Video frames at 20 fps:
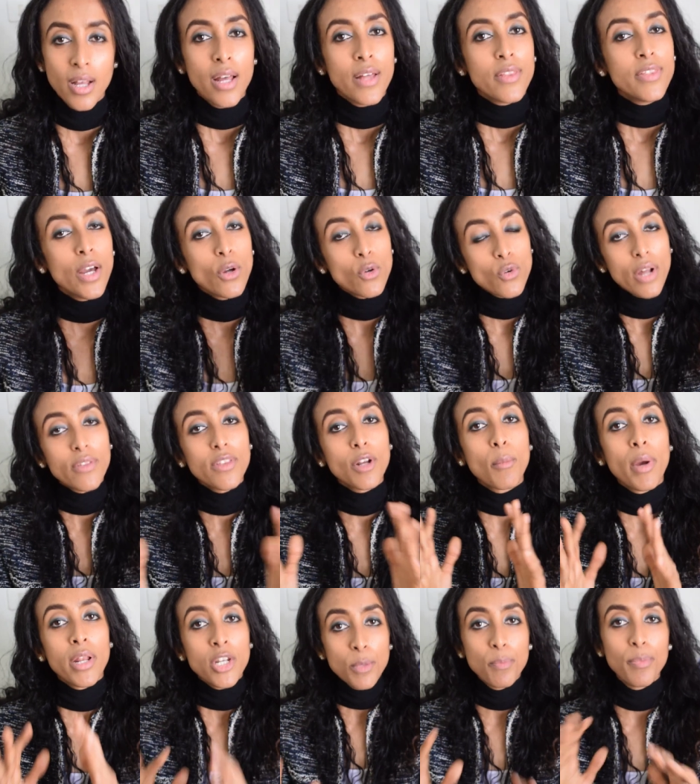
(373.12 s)
They would rather
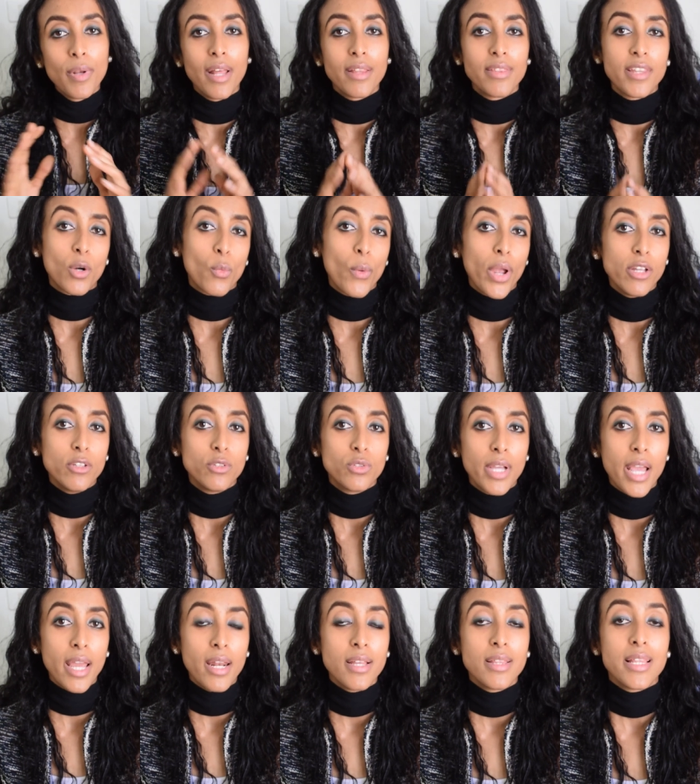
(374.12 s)
manipulate their way into
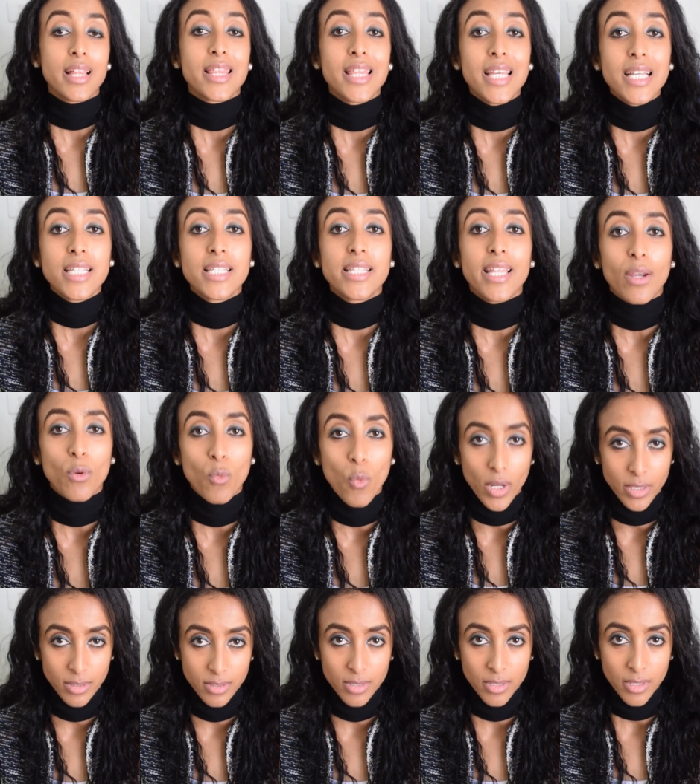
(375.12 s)
getting the things they
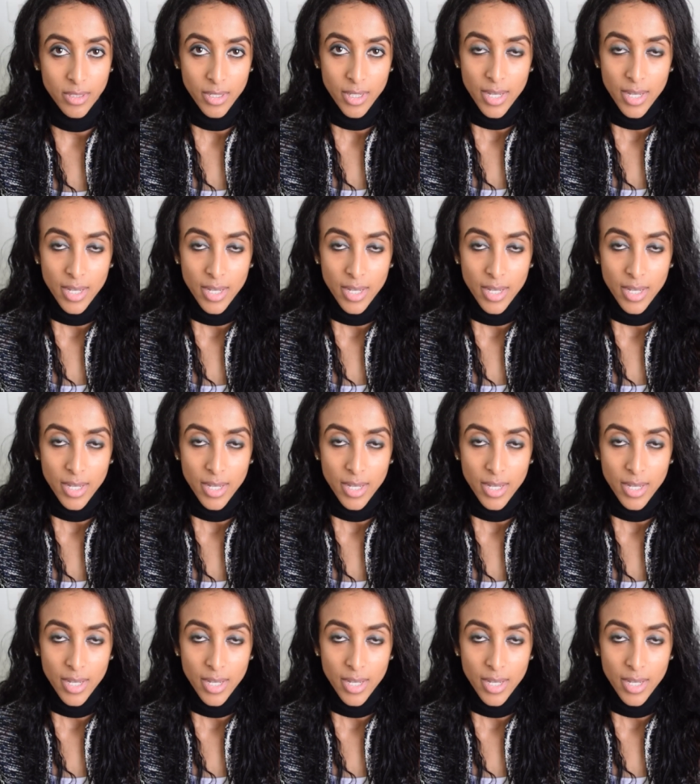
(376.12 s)
want.